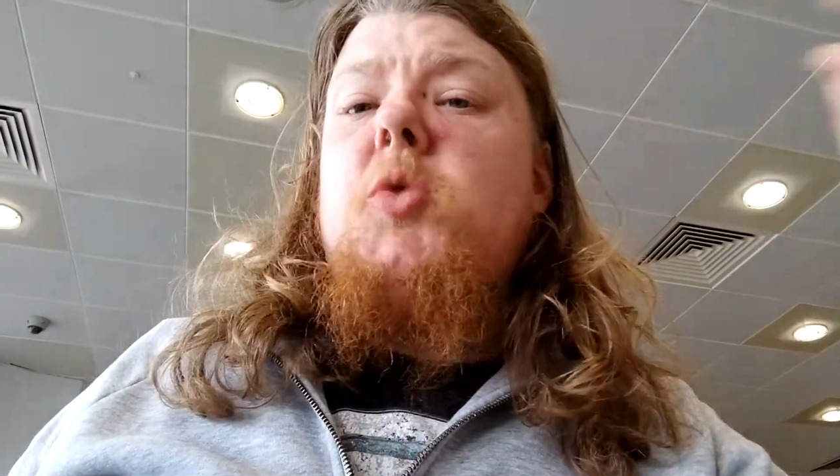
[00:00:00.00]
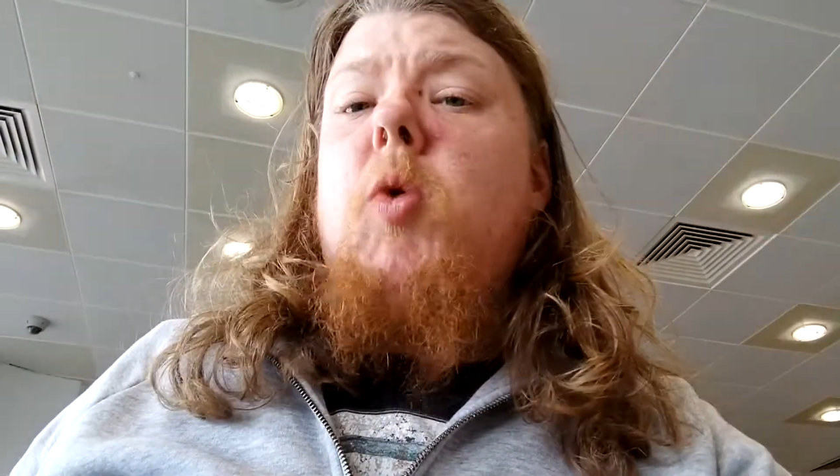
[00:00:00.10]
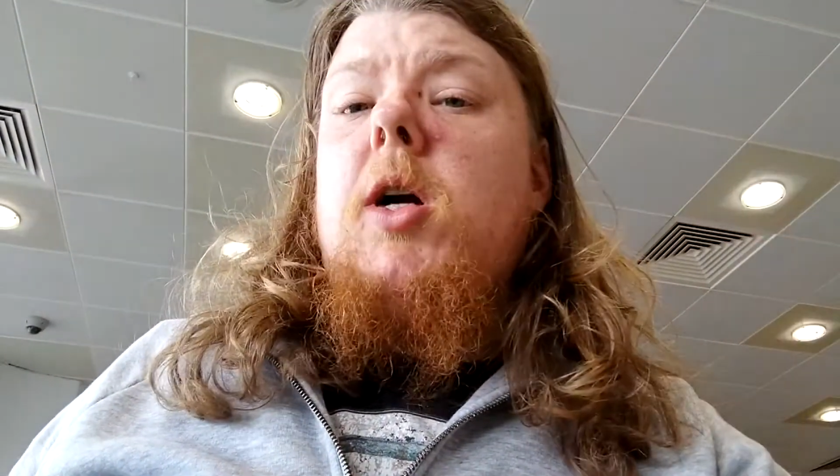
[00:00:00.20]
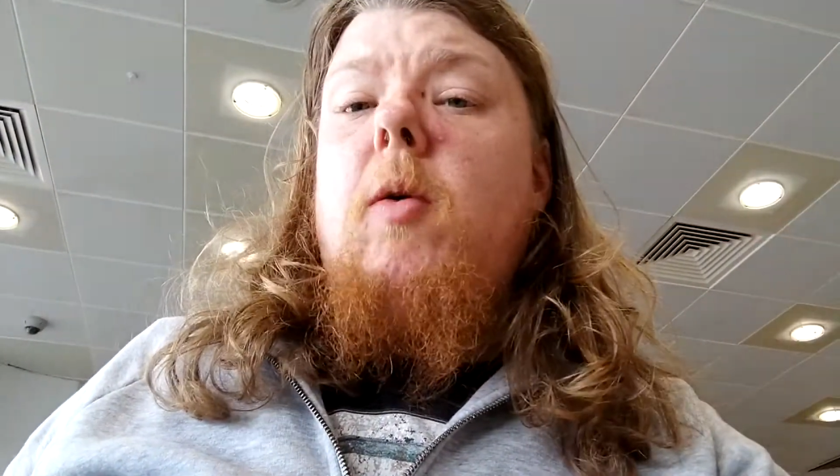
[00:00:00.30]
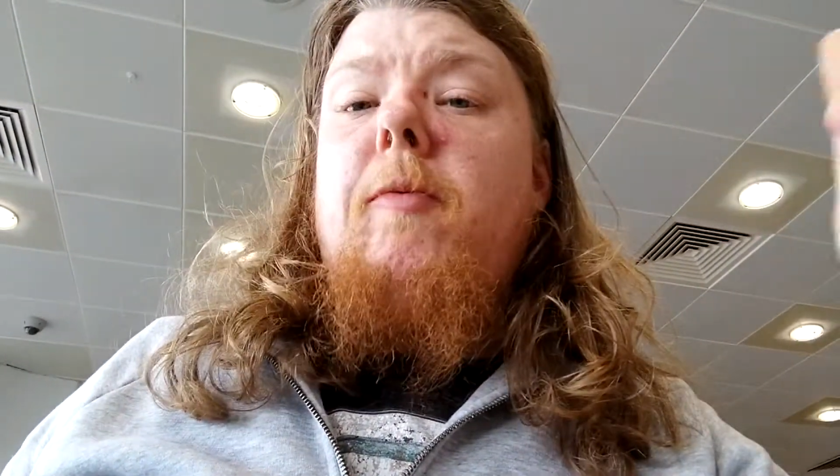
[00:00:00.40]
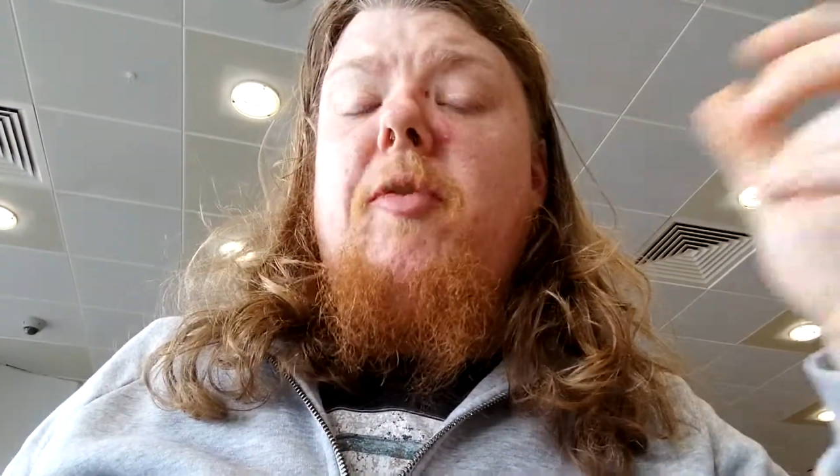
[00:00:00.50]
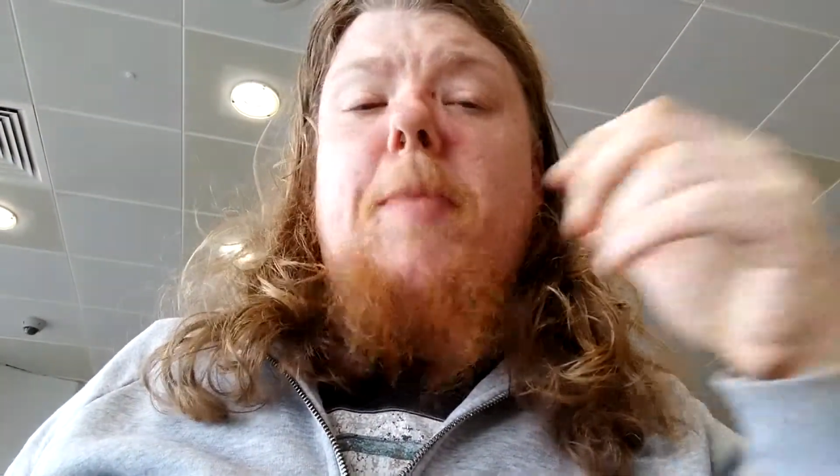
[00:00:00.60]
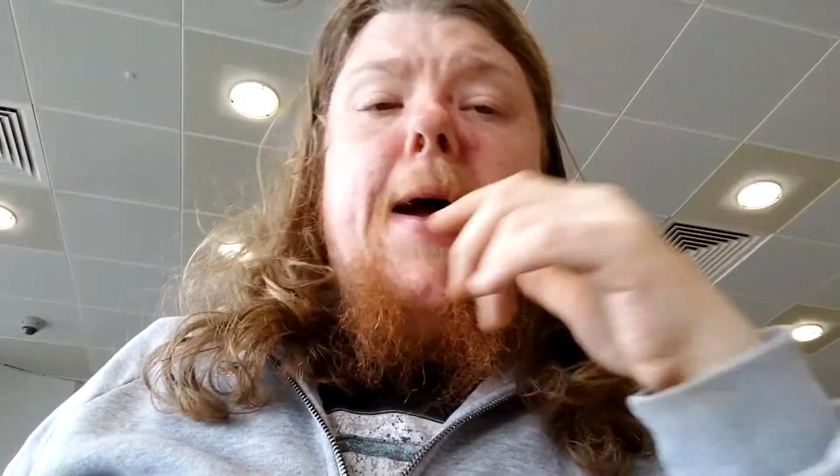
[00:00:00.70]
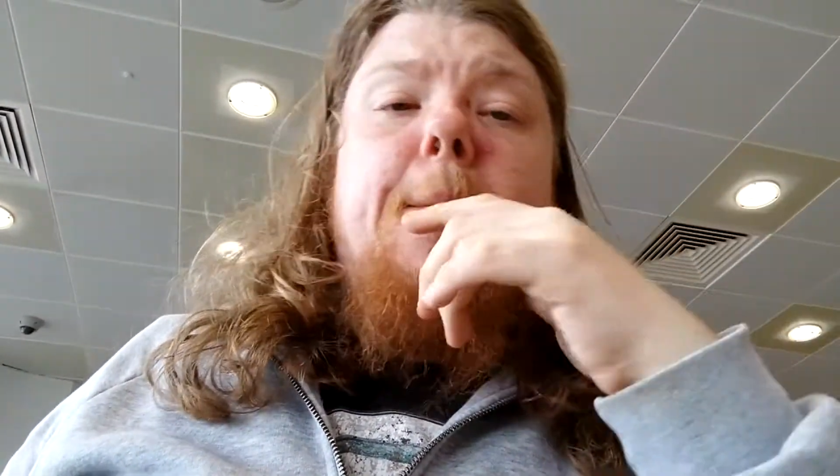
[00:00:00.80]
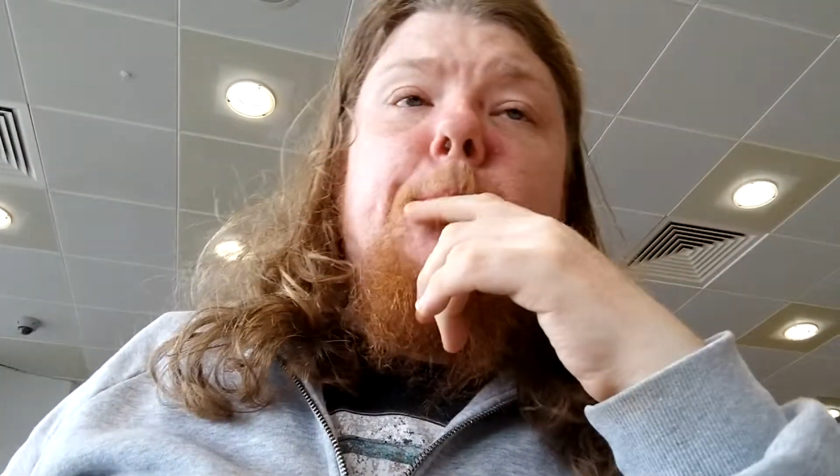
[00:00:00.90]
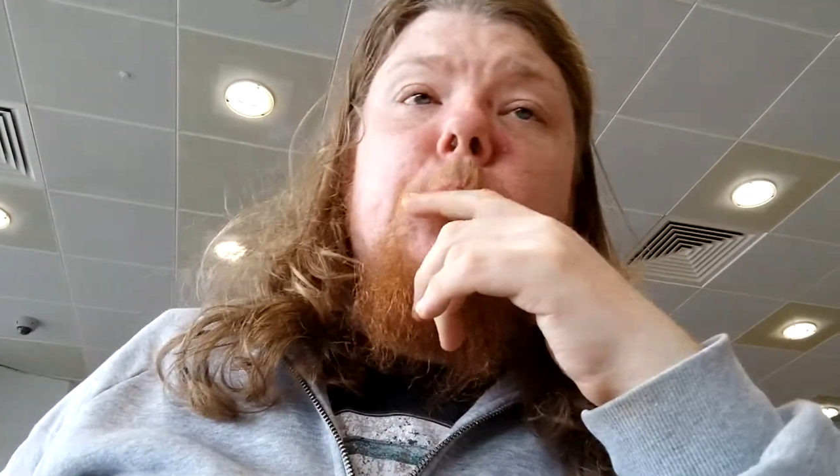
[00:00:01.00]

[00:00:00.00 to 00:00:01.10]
work on from there.